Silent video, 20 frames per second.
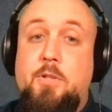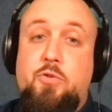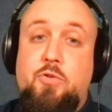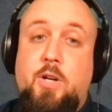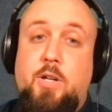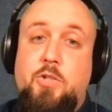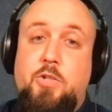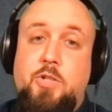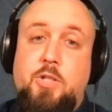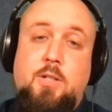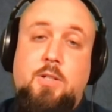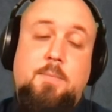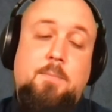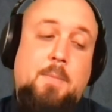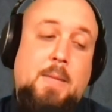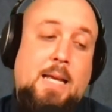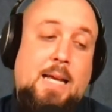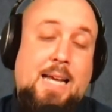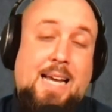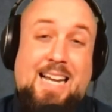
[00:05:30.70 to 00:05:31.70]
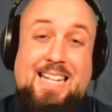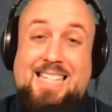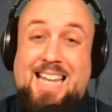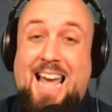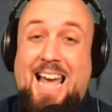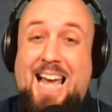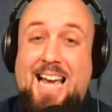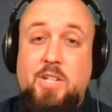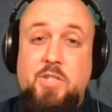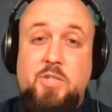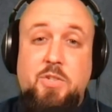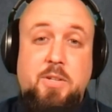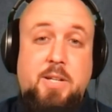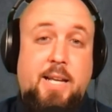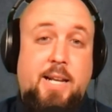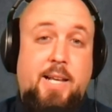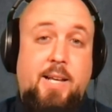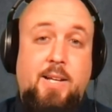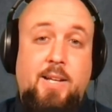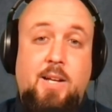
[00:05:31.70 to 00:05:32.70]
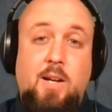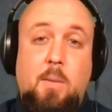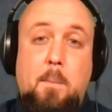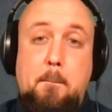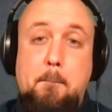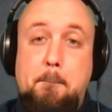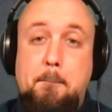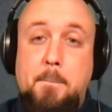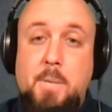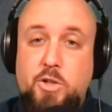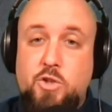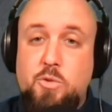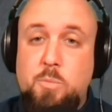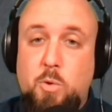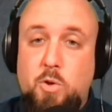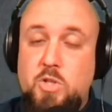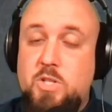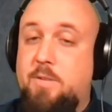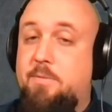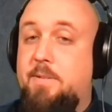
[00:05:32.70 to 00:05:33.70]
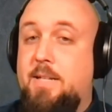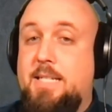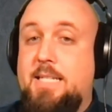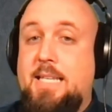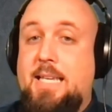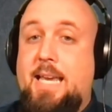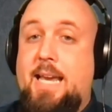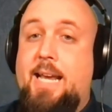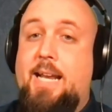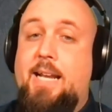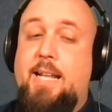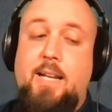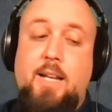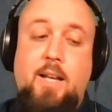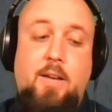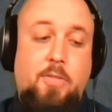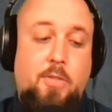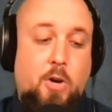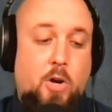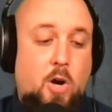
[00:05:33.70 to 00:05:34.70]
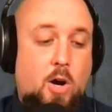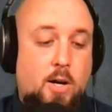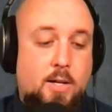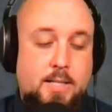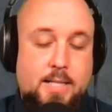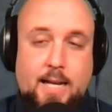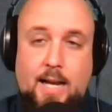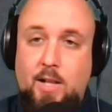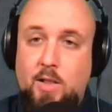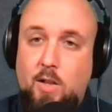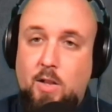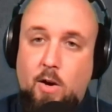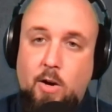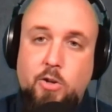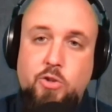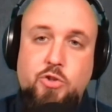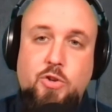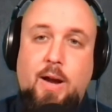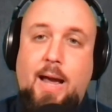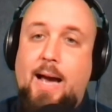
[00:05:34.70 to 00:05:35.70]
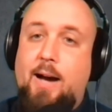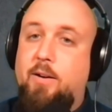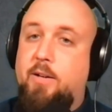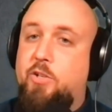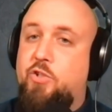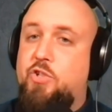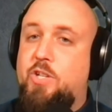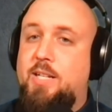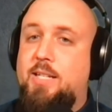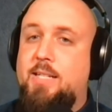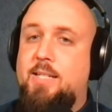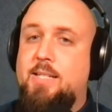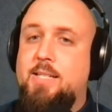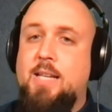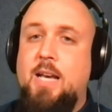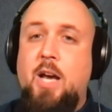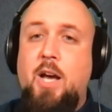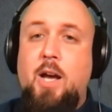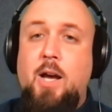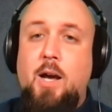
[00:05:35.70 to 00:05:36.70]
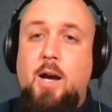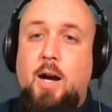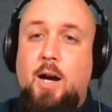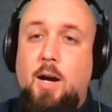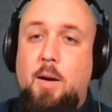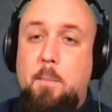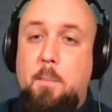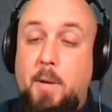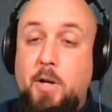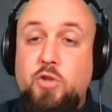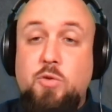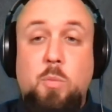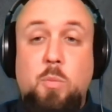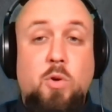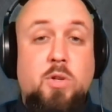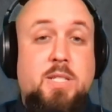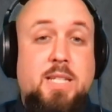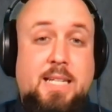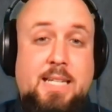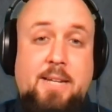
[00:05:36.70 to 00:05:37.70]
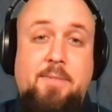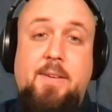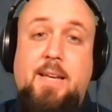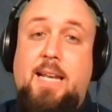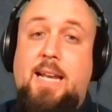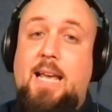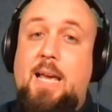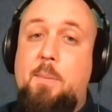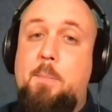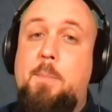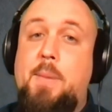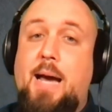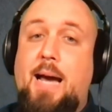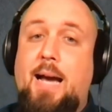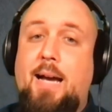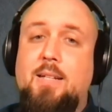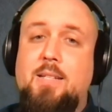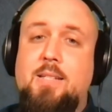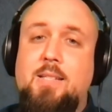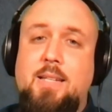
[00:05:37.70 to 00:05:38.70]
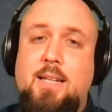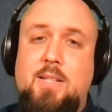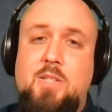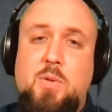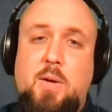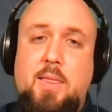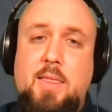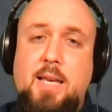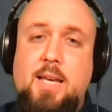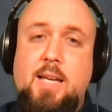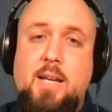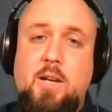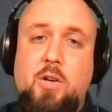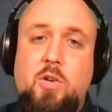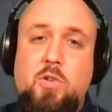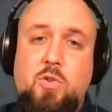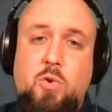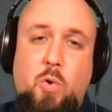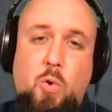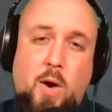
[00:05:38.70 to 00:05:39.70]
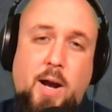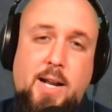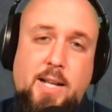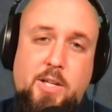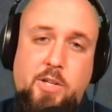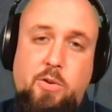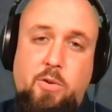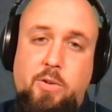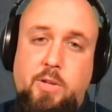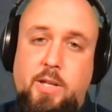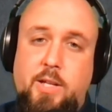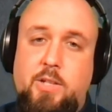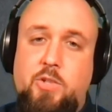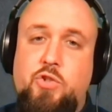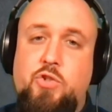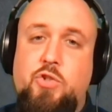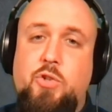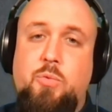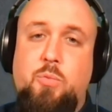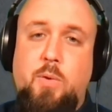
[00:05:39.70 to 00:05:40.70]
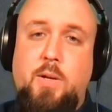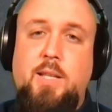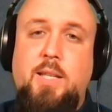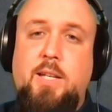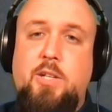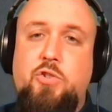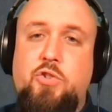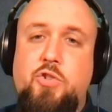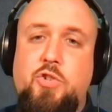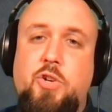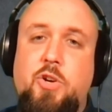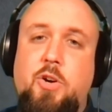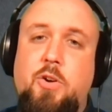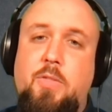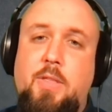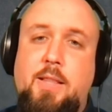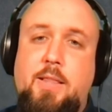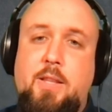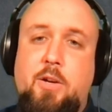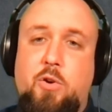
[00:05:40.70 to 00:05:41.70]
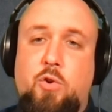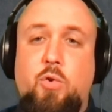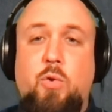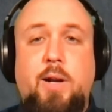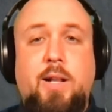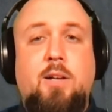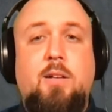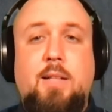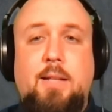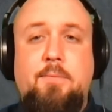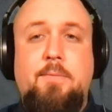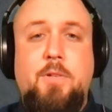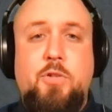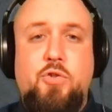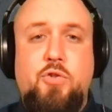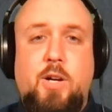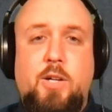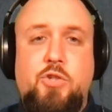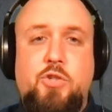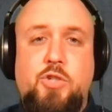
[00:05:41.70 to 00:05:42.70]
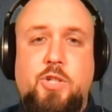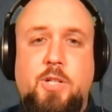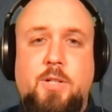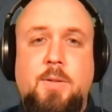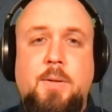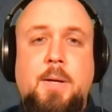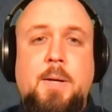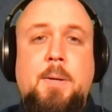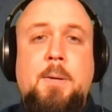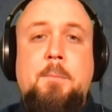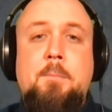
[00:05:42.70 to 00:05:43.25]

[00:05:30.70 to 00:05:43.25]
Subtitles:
infrastructure. Attacks are getting much more sophisticated. They're causing larger outages, much more significant impacts. And so I think credit unions should really ensure that their critical infrastructure,